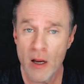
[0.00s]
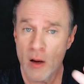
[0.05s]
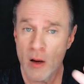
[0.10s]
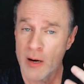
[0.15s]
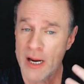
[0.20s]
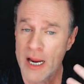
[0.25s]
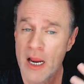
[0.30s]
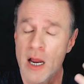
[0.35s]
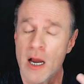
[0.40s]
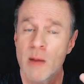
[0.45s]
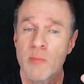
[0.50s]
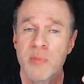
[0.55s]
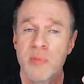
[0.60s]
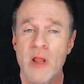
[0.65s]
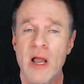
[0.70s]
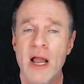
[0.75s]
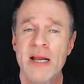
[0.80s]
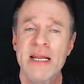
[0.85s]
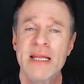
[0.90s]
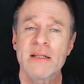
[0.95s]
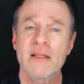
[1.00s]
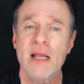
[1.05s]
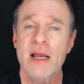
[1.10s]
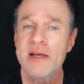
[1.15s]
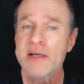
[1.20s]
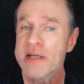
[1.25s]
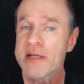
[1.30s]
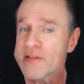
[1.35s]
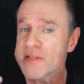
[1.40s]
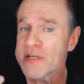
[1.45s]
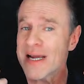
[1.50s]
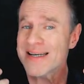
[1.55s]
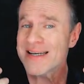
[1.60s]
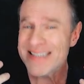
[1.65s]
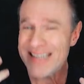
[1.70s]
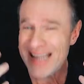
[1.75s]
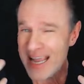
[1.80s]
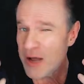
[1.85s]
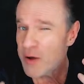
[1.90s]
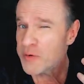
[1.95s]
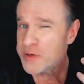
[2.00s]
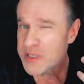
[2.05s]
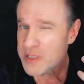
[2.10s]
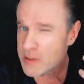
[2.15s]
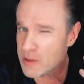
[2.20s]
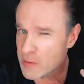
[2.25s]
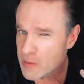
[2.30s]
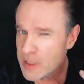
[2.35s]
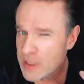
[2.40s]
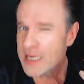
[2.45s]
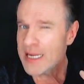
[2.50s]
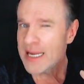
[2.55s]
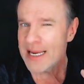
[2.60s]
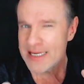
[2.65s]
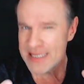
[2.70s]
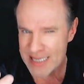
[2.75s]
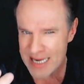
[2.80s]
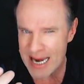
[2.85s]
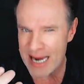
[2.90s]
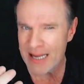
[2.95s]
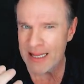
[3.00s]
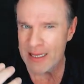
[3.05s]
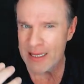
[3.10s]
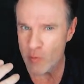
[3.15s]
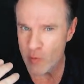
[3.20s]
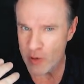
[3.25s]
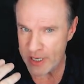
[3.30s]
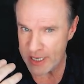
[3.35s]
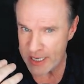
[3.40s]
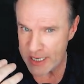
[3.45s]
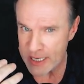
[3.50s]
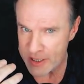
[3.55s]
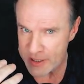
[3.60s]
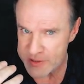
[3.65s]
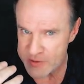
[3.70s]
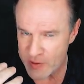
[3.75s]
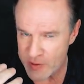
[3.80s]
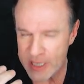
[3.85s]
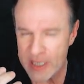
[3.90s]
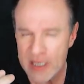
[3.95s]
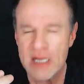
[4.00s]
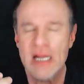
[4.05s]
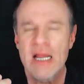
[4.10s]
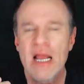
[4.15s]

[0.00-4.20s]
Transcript: Okay, a blind headline does not tell you exactly what it is, right?